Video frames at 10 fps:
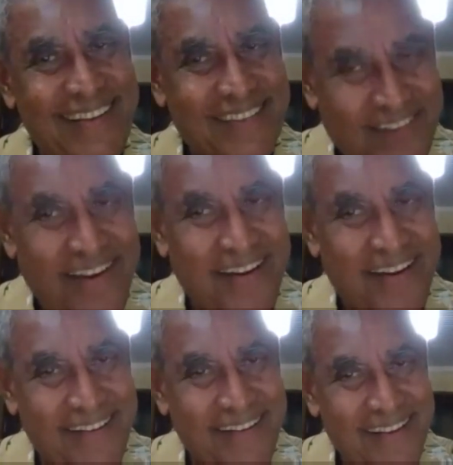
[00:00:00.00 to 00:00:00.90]
Correct or
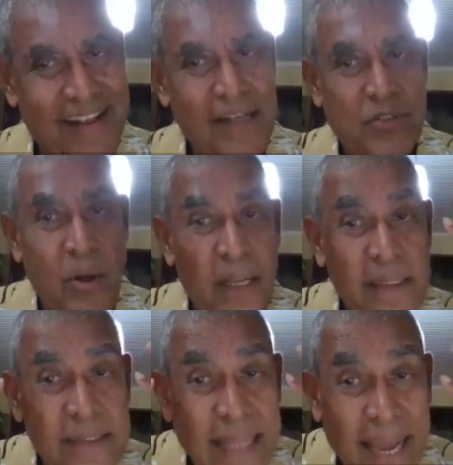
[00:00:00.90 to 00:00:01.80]
not? So
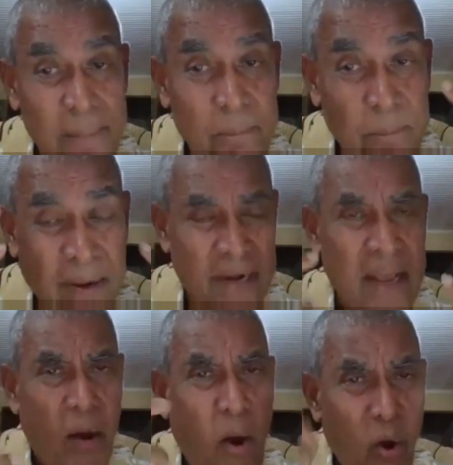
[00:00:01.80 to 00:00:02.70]
that part,
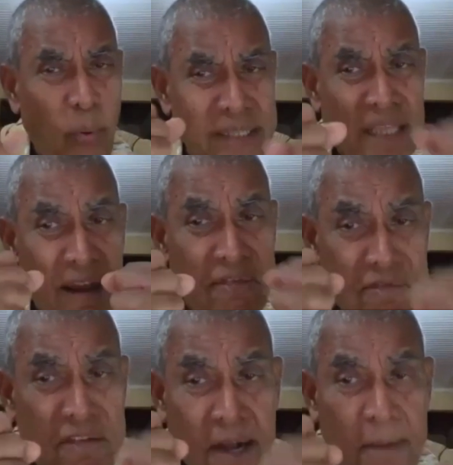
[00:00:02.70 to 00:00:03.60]
always
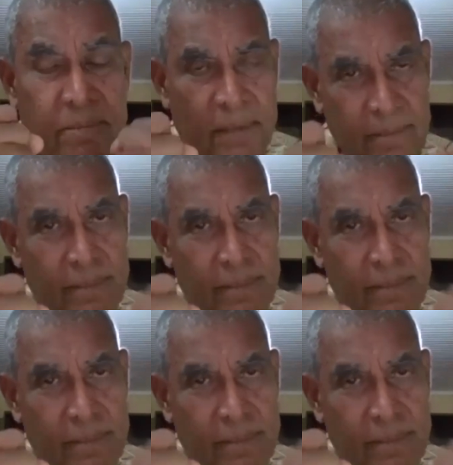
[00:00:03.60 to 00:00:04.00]
affirm